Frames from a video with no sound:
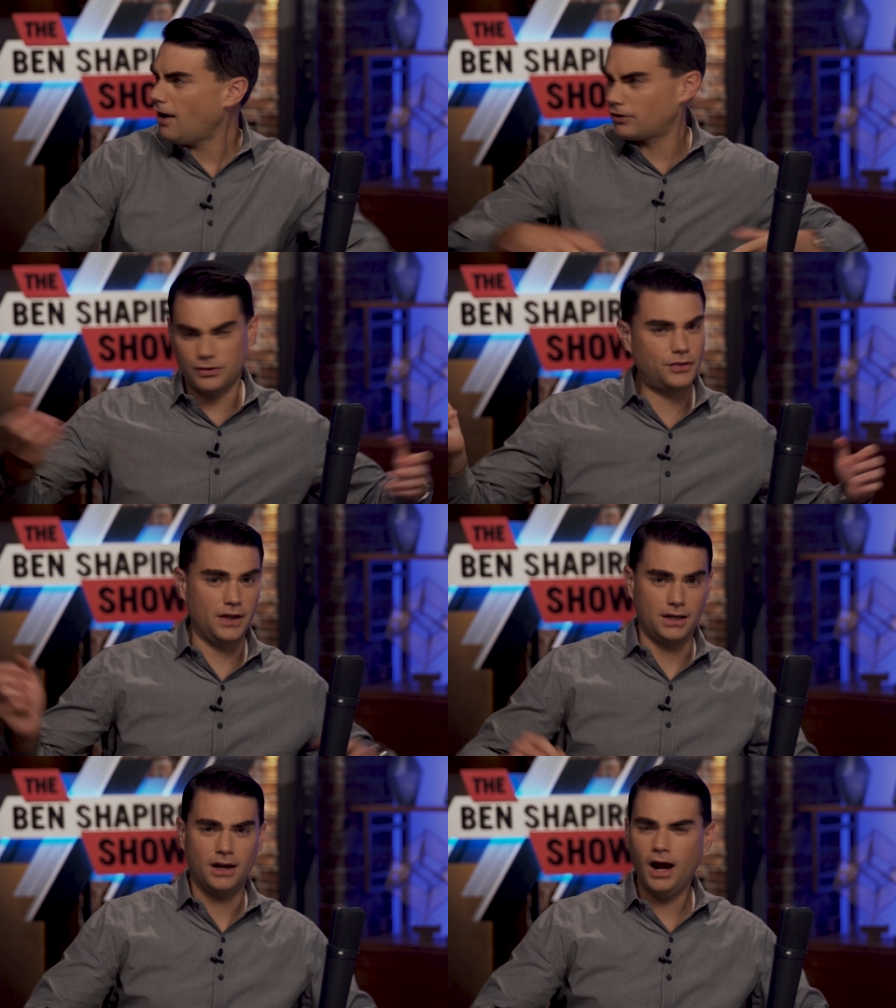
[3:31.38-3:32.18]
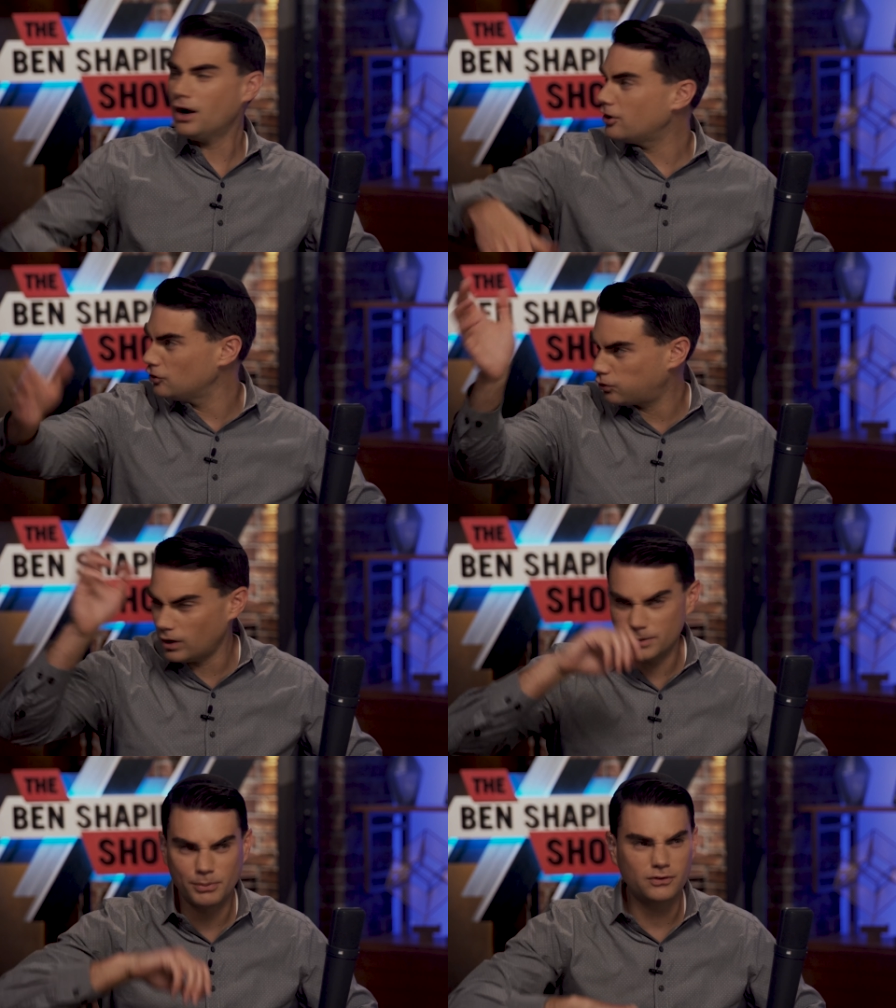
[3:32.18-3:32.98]
Everything.
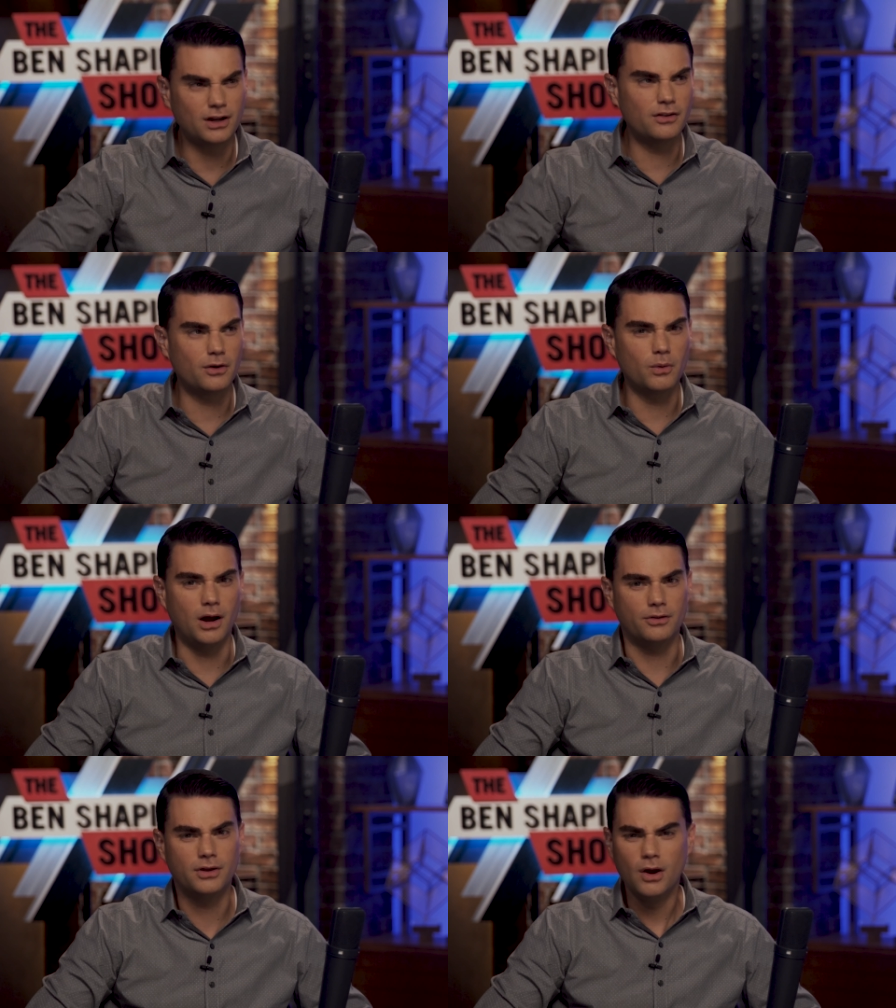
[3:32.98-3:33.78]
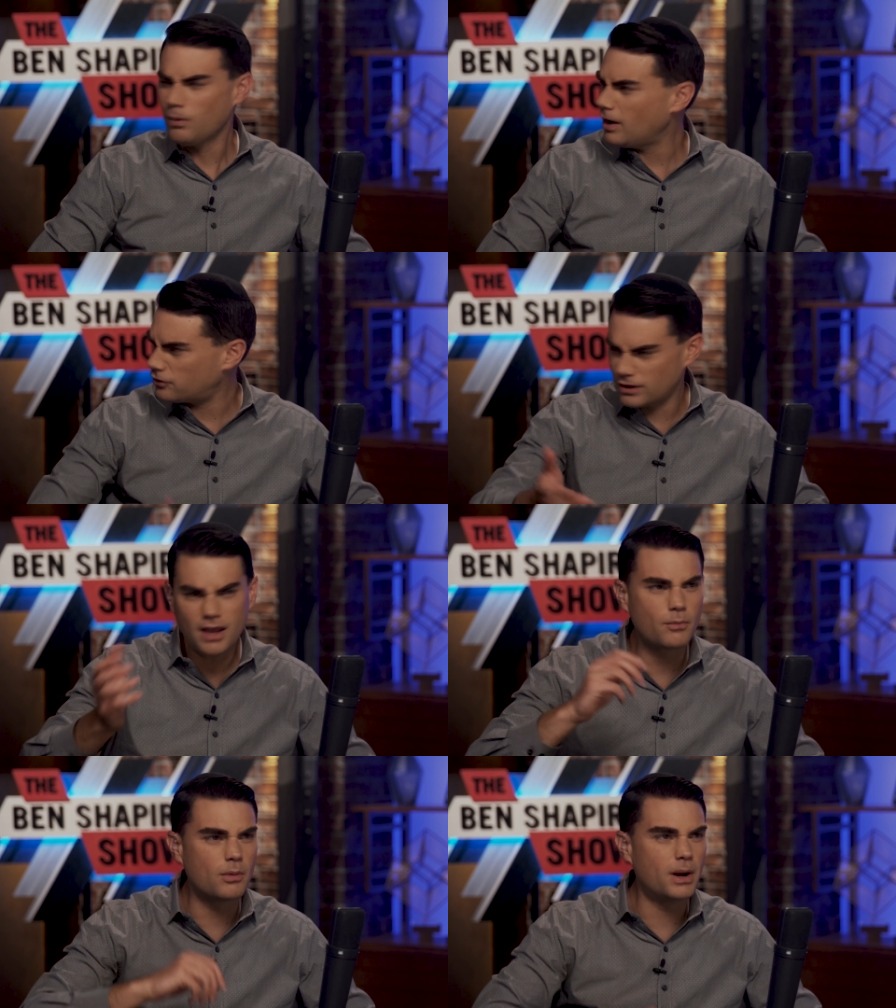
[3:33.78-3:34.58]
120% of their wealth. Why should they
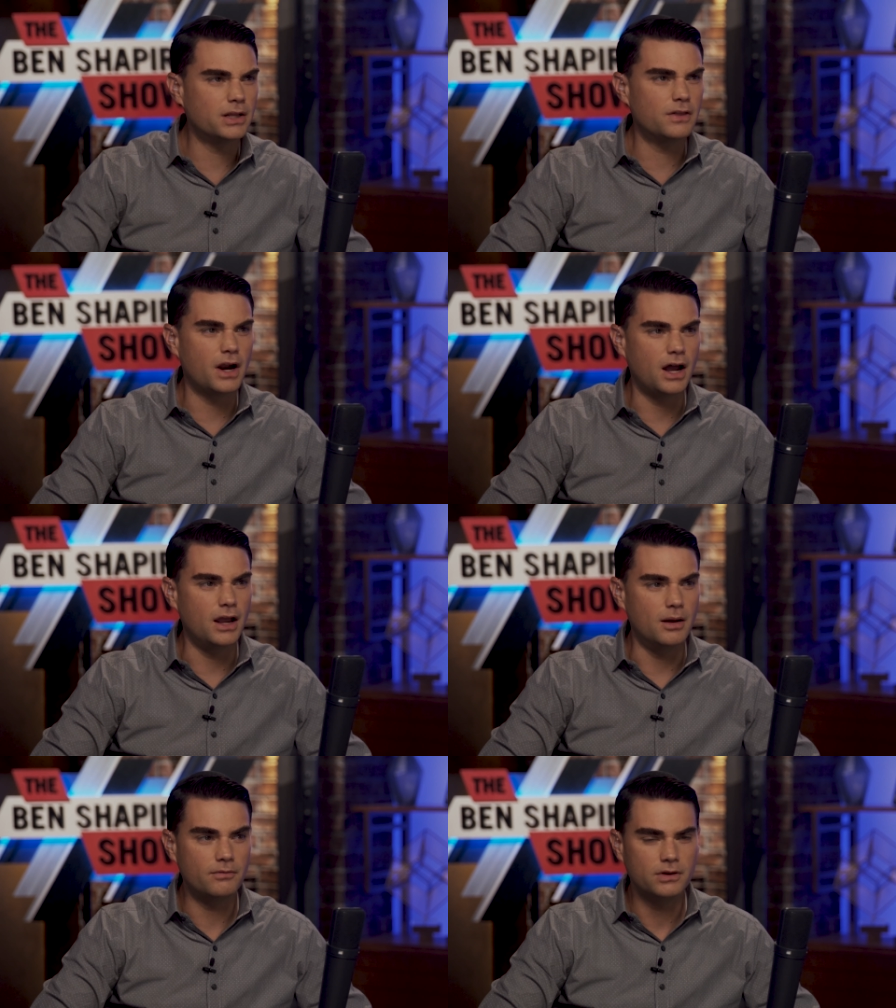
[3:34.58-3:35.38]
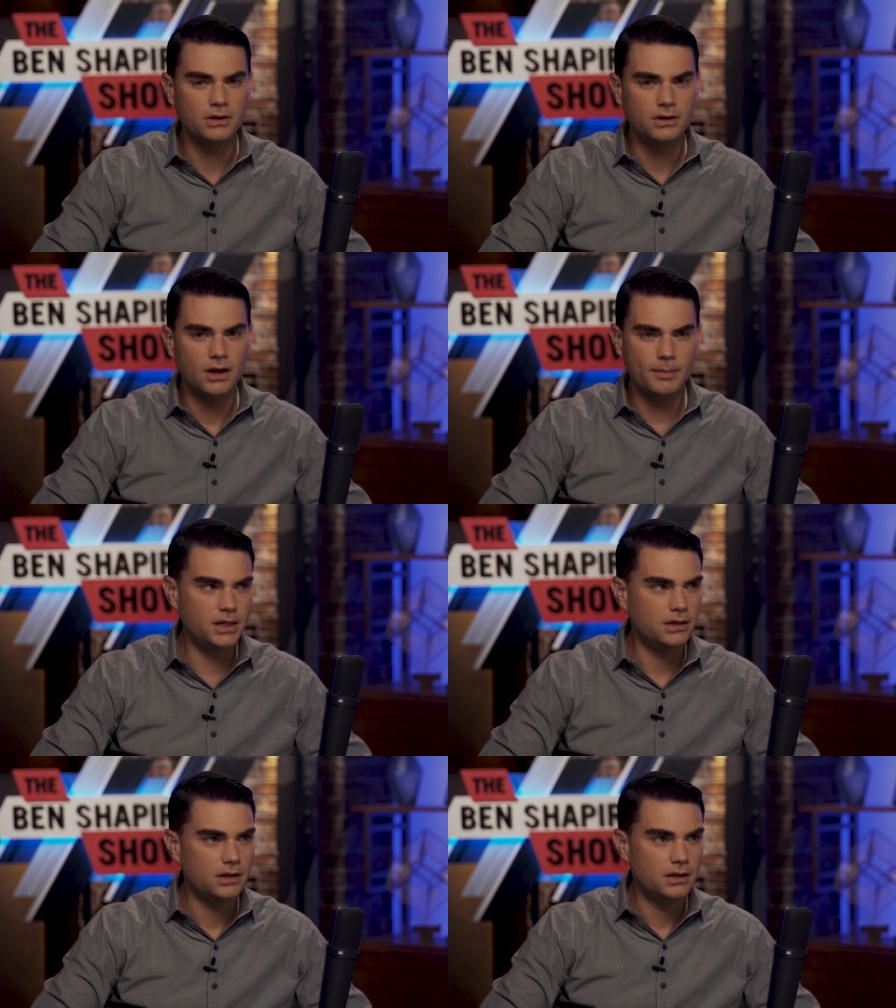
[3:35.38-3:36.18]
have more money than I am? I
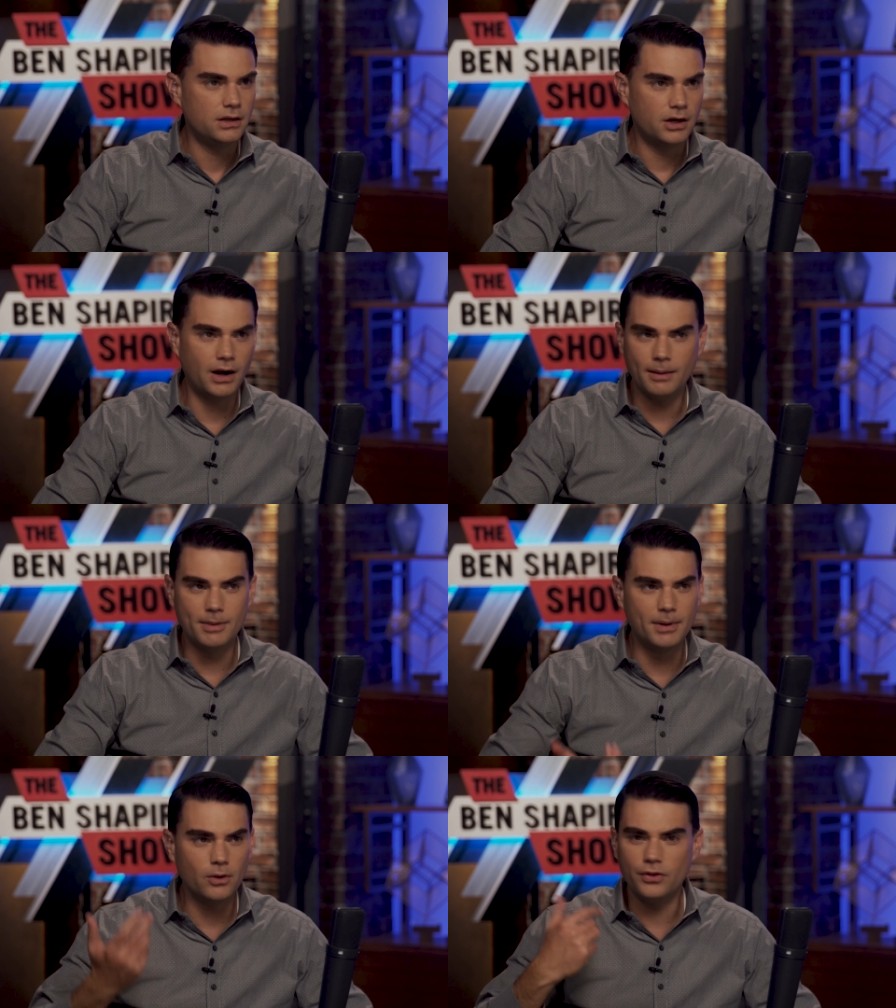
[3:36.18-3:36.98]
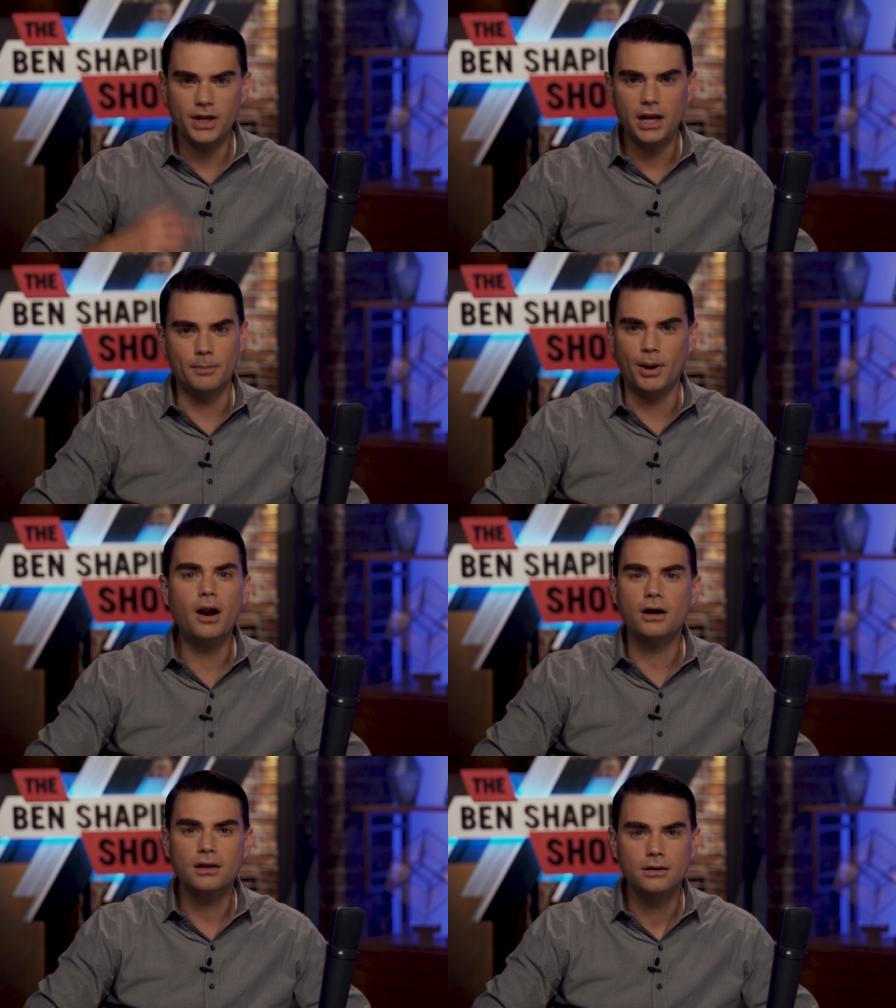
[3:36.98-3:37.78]
mean, here I am in the middle of the day in a
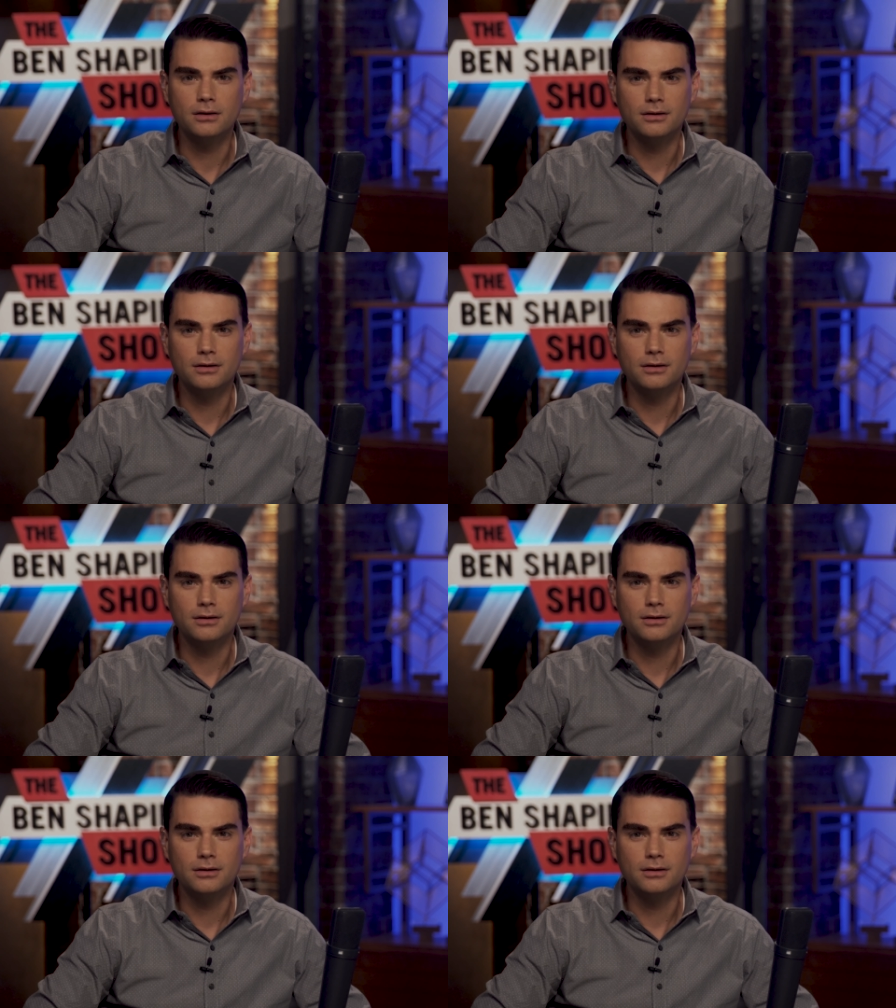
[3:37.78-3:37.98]
park.